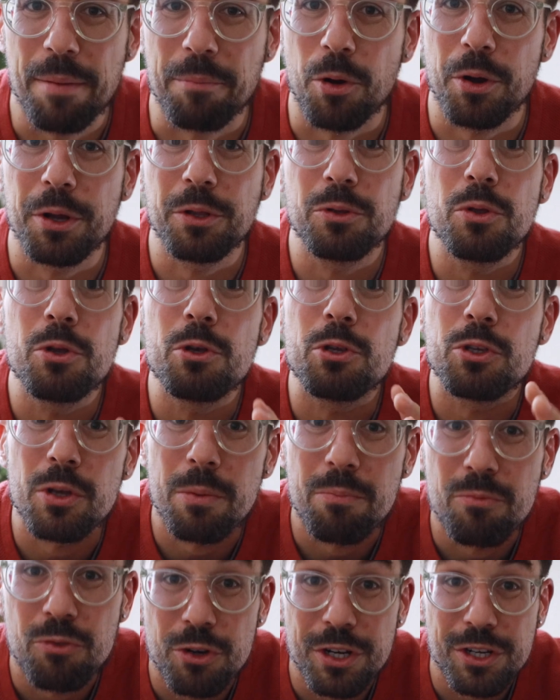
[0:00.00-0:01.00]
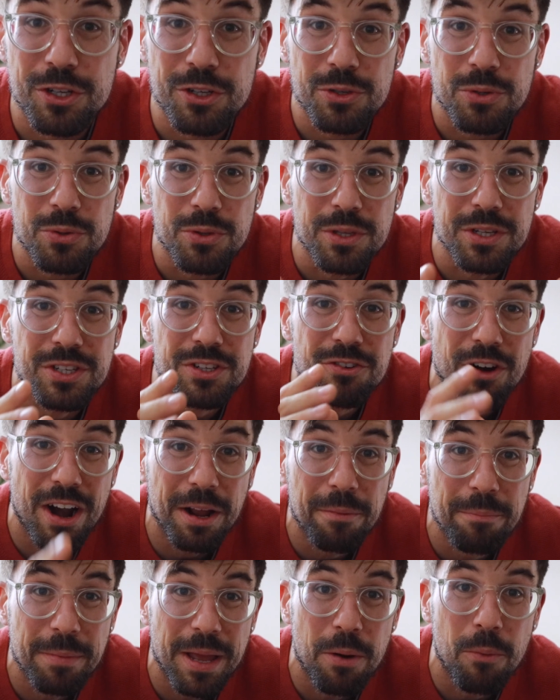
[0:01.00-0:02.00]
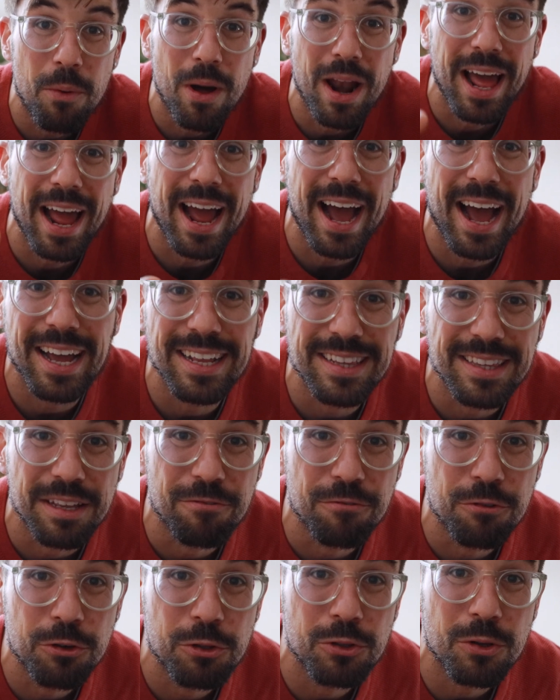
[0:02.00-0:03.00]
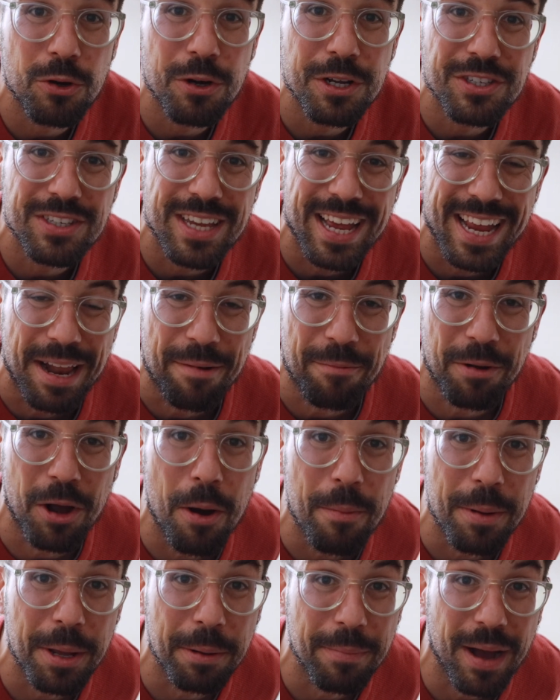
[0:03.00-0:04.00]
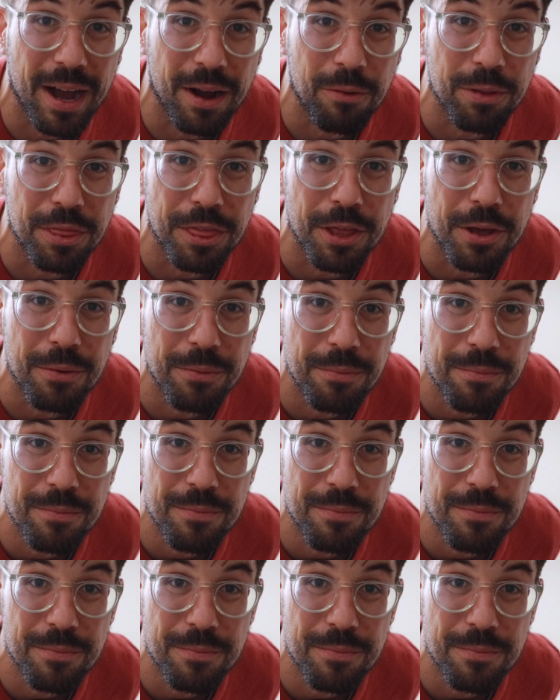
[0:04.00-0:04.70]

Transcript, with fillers: I'm going to use some treats to distract me while I hide the food toys and I'm coming back with you.